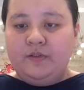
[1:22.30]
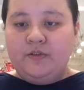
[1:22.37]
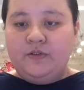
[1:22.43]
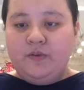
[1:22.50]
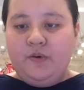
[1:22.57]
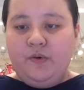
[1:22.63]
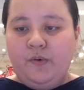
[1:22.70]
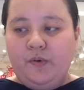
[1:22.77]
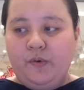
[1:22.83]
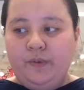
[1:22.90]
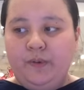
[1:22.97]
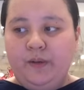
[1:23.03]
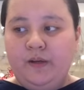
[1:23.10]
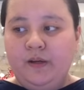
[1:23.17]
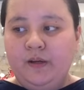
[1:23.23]

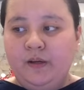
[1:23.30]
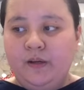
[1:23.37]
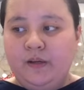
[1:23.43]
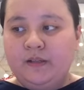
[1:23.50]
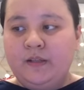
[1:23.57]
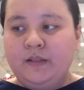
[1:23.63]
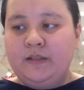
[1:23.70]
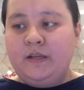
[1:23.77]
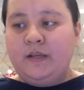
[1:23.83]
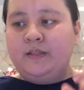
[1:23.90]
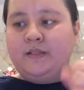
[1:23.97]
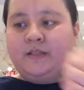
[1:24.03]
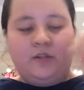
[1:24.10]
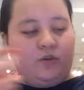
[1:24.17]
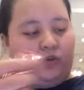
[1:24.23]
So this
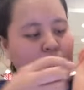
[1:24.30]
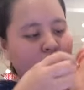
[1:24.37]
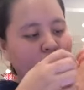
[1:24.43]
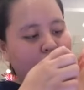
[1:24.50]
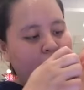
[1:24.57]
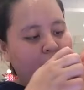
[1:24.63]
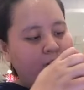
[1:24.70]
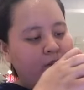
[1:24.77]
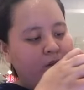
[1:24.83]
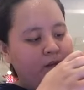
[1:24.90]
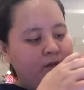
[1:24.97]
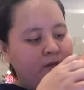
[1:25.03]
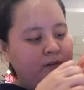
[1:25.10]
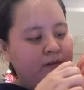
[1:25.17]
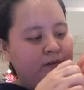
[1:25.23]
is 02, ito
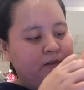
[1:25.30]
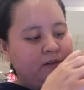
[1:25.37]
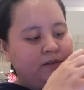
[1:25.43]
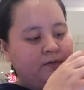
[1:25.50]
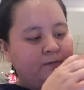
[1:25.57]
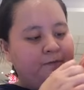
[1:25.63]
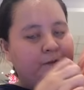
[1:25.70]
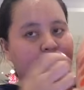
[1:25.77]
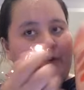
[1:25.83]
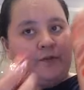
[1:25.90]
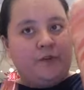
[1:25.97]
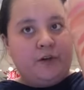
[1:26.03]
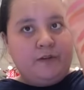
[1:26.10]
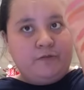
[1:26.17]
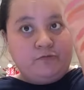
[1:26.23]
yung
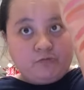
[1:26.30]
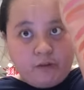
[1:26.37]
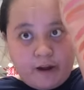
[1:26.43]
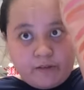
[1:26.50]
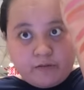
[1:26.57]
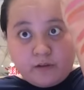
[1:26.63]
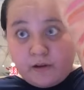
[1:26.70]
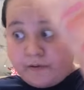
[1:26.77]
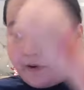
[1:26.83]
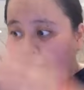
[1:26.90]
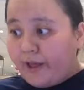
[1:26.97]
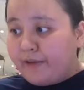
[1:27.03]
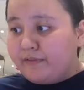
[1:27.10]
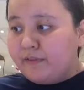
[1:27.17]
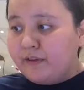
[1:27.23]
fervor, red na
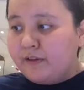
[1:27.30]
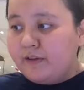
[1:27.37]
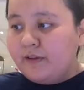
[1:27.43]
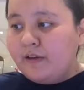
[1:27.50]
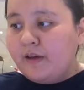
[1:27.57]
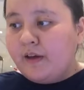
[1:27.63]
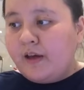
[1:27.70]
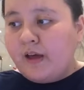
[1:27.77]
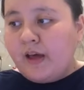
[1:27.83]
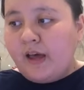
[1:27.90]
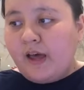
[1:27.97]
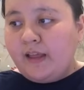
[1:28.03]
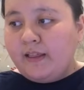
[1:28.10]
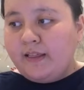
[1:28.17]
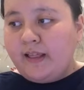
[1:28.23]
red.
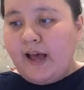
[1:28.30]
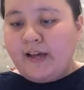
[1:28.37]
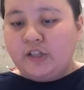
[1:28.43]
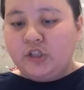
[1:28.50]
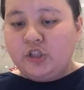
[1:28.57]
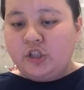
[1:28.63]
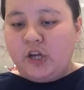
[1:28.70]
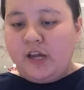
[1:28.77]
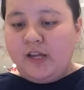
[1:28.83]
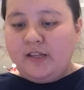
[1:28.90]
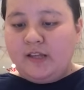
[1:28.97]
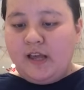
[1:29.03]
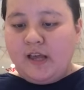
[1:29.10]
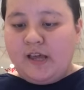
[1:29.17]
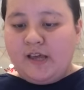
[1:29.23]
And last
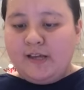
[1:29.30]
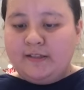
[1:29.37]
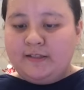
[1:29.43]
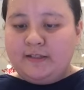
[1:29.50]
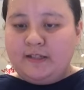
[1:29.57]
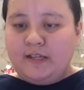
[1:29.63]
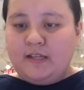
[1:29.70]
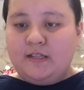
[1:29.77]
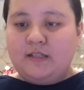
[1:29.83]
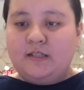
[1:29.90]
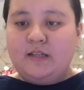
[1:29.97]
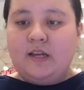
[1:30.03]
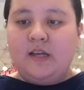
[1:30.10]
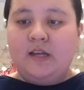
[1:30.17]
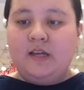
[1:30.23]
shade is, this
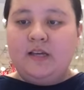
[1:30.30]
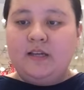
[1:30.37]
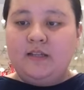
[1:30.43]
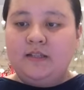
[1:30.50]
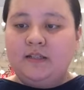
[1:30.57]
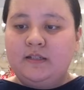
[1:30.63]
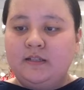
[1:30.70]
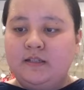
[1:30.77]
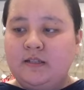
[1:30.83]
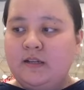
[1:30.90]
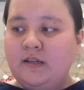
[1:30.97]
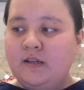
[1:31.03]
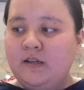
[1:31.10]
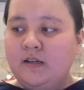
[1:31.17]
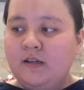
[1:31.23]
is
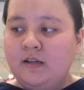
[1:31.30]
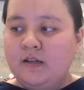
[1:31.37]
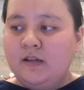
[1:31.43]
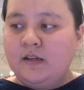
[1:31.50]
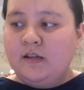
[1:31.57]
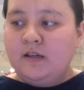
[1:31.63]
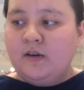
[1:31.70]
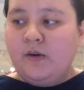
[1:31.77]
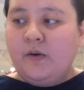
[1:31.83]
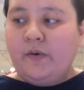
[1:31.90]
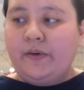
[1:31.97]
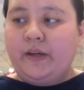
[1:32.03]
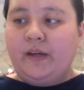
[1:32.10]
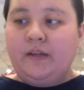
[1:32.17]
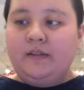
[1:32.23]

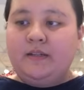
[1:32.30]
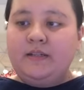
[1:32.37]
03.